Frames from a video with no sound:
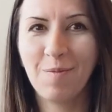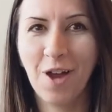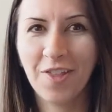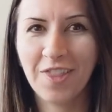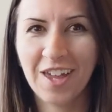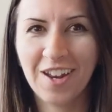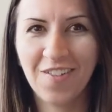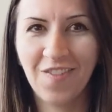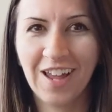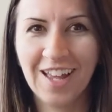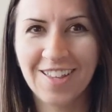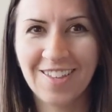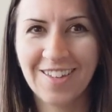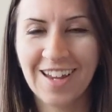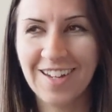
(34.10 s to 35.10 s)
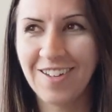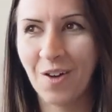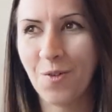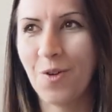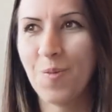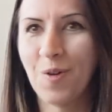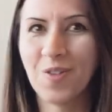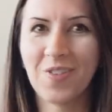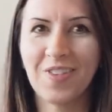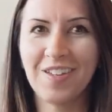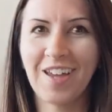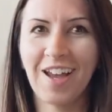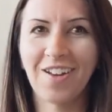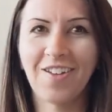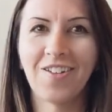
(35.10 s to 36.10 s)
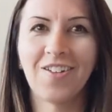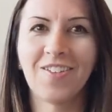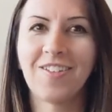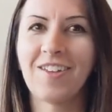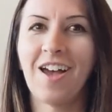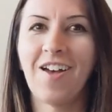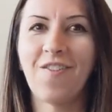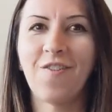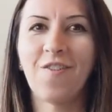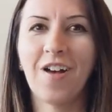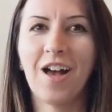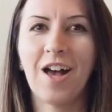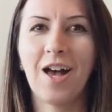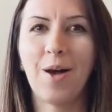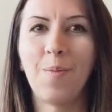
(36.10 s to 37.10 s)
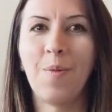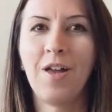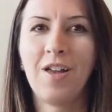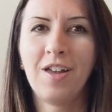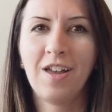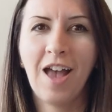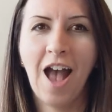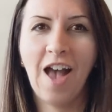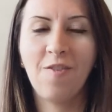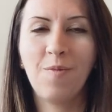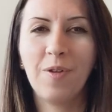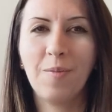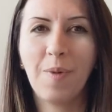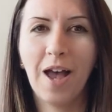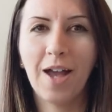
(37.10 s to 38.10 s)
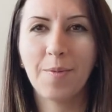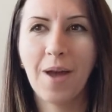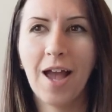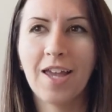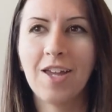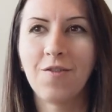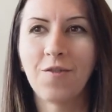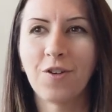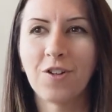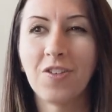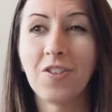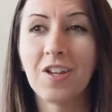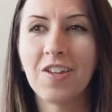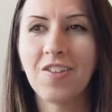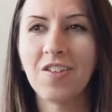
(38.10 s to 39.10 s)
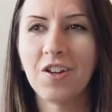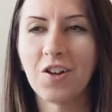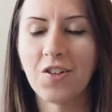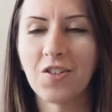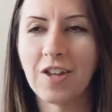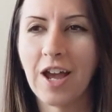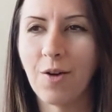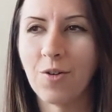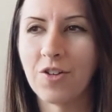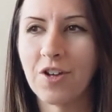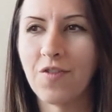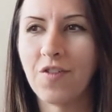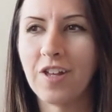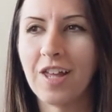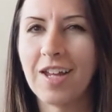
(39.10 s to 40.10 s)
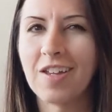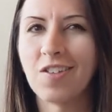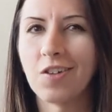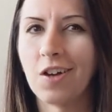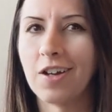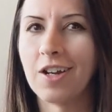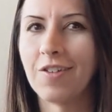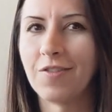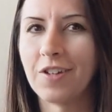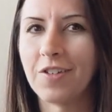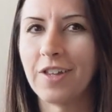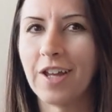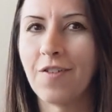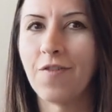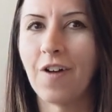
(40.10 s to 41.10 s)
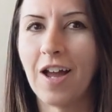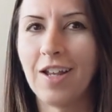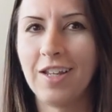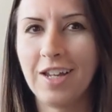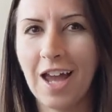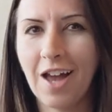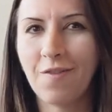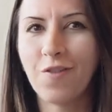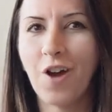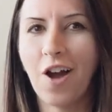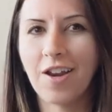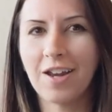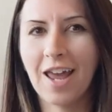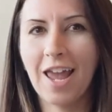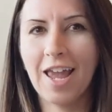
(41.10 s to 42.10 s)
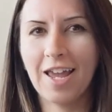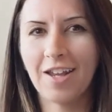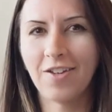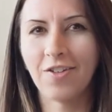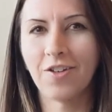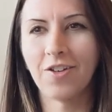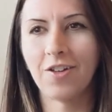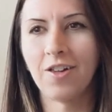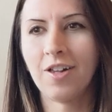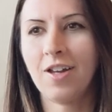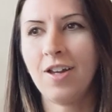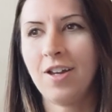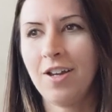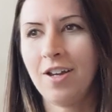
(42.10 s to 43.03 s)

I'm not that advanced. I don't know most of the technical stuff. Uh, I've been backpacking for six years now, which I feel like is long enough to like finally have gotten a handle